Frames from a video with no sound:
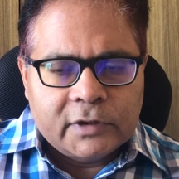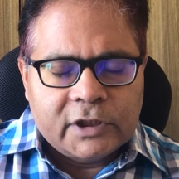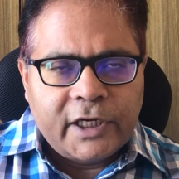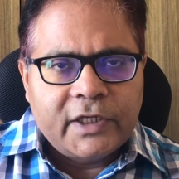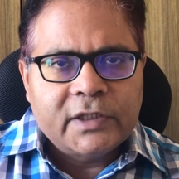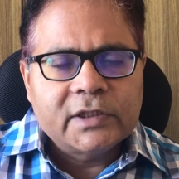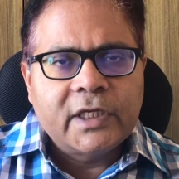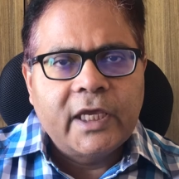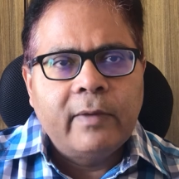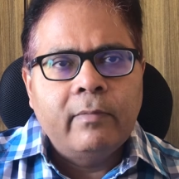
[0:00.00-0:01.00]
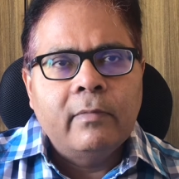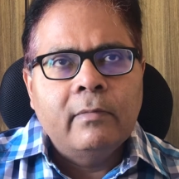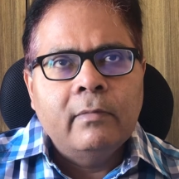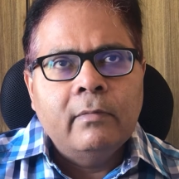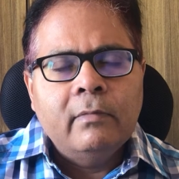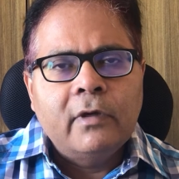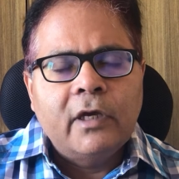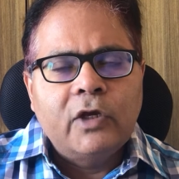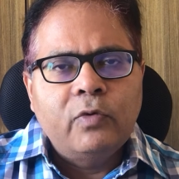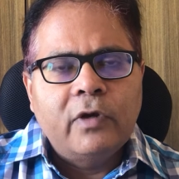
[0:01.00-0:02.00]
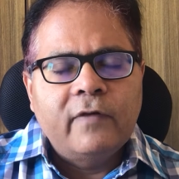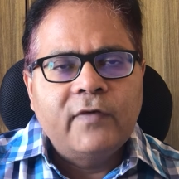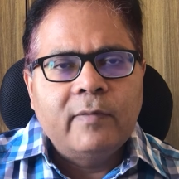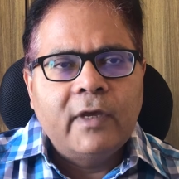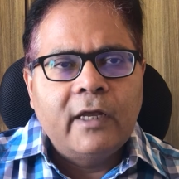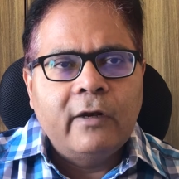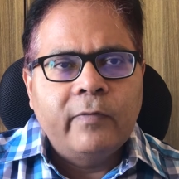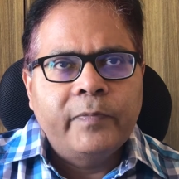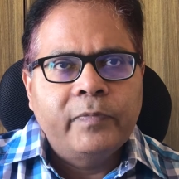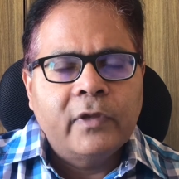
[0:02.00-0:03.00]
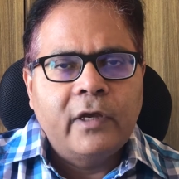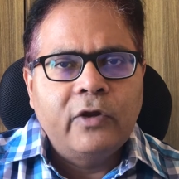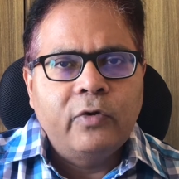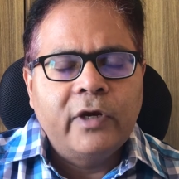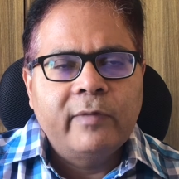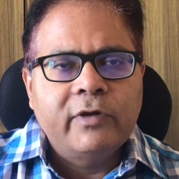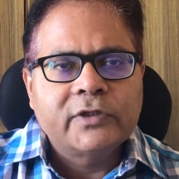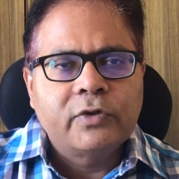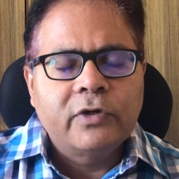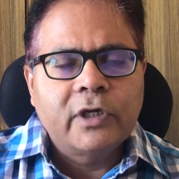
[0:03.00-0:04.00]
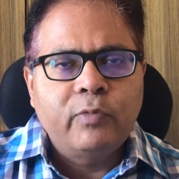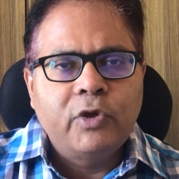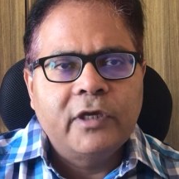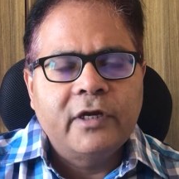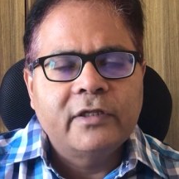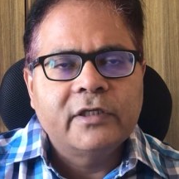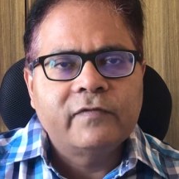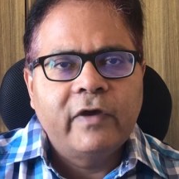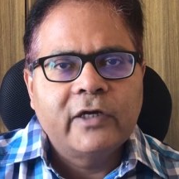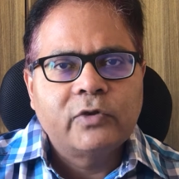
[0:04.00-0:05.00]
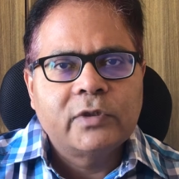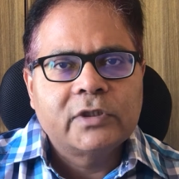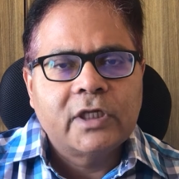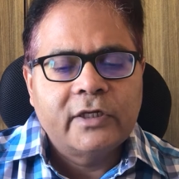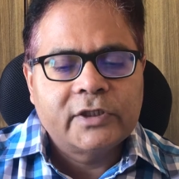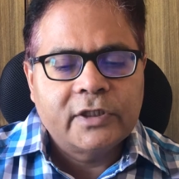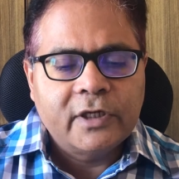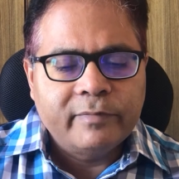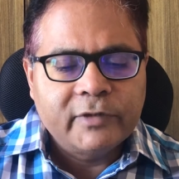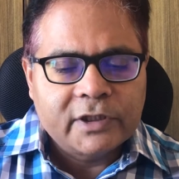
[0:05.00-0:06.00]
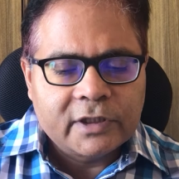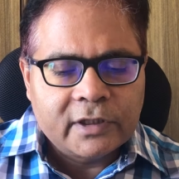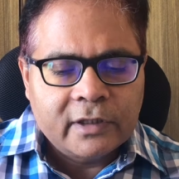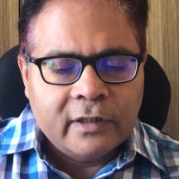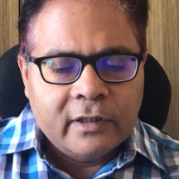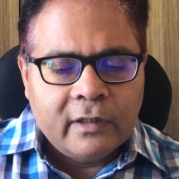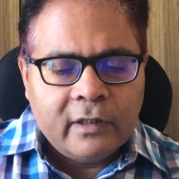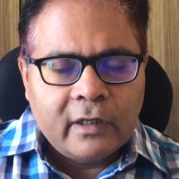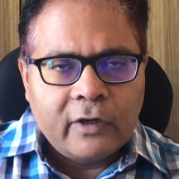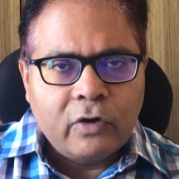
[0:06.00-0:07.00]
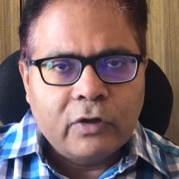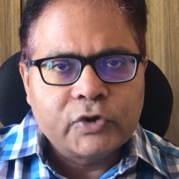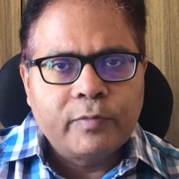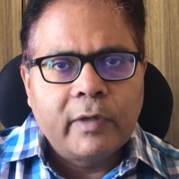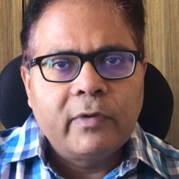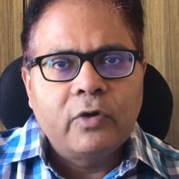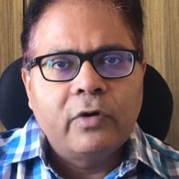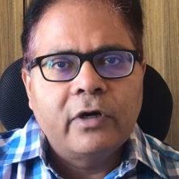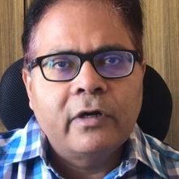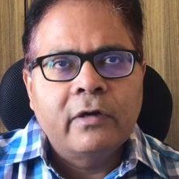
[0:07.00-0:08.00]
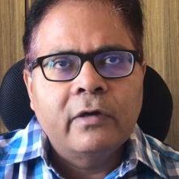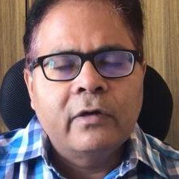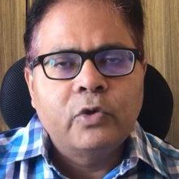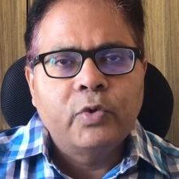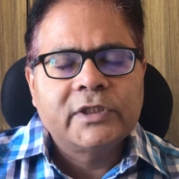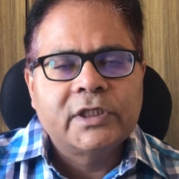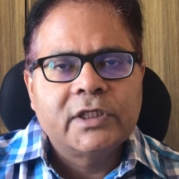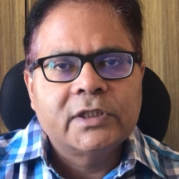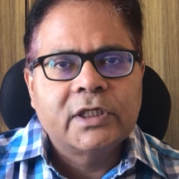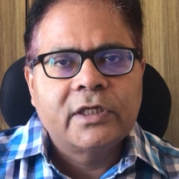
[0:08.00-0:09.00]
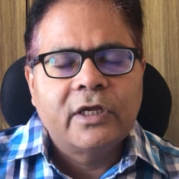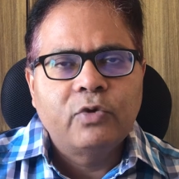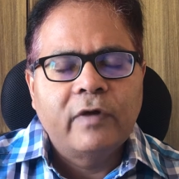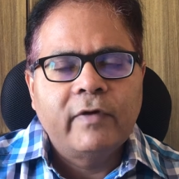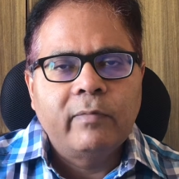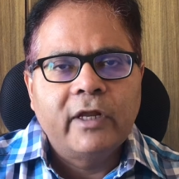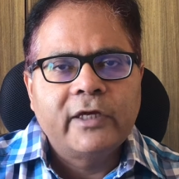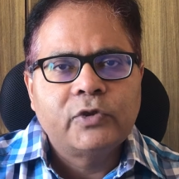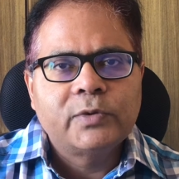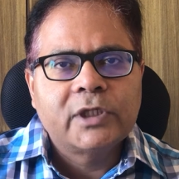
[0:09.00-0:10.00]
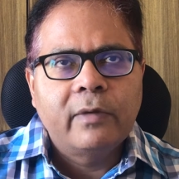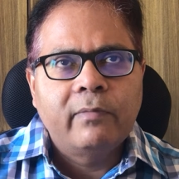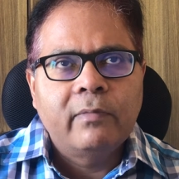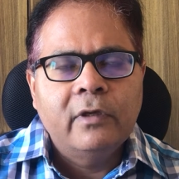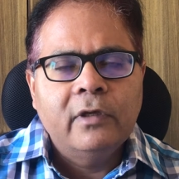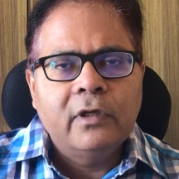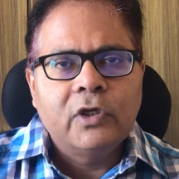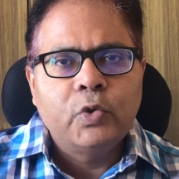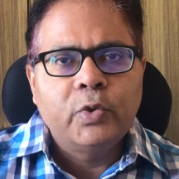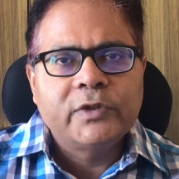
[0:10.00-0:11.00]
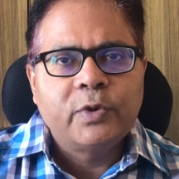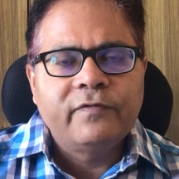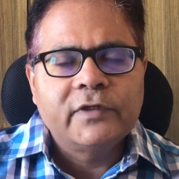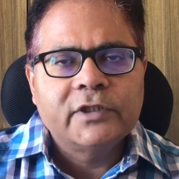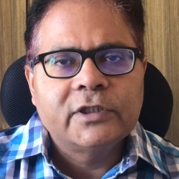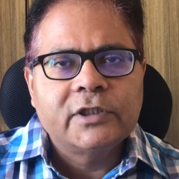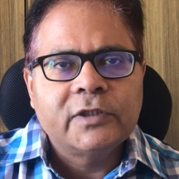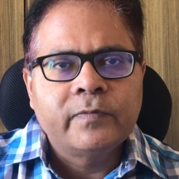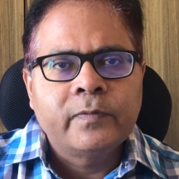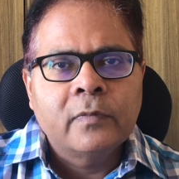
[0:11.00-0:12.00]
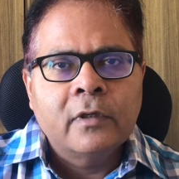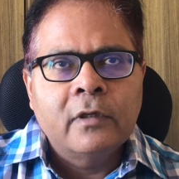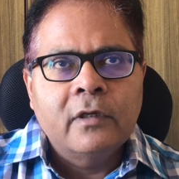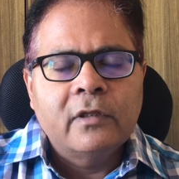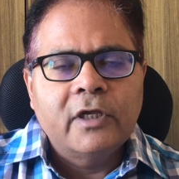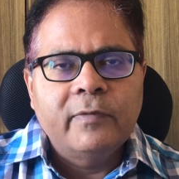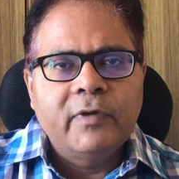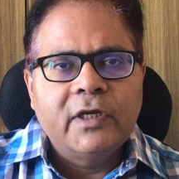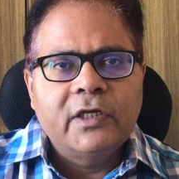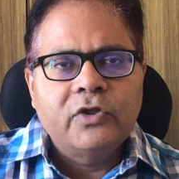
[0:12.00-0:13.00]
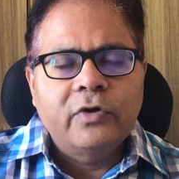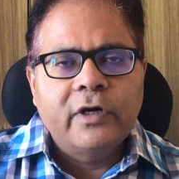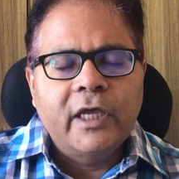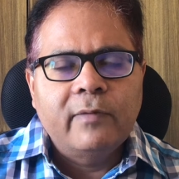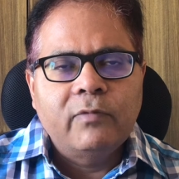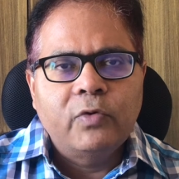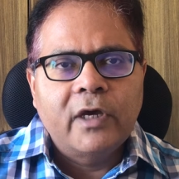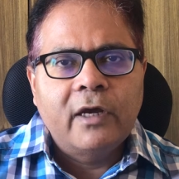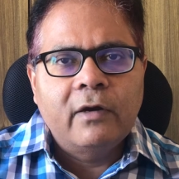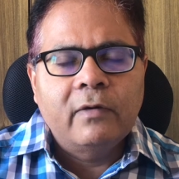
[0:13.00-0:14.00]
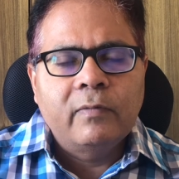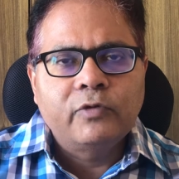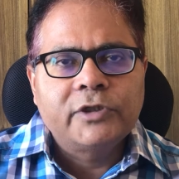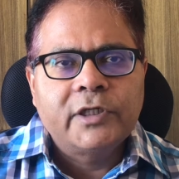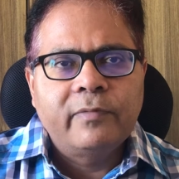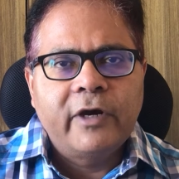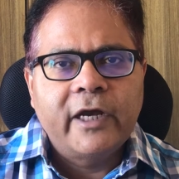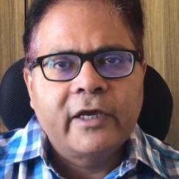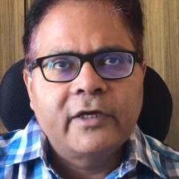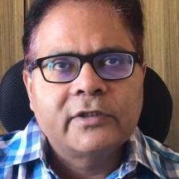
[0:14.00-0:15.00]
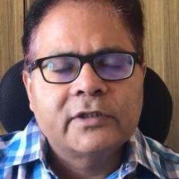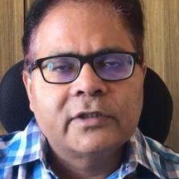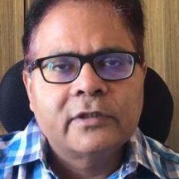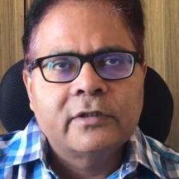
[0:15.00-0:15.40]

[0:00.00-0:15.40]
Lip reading: Chinese name and you are a female, and your name does not communicate this fact to the selection committee, and also maybe you are a US citizen and you have applied to some US university, then beneath your name you can put in brackets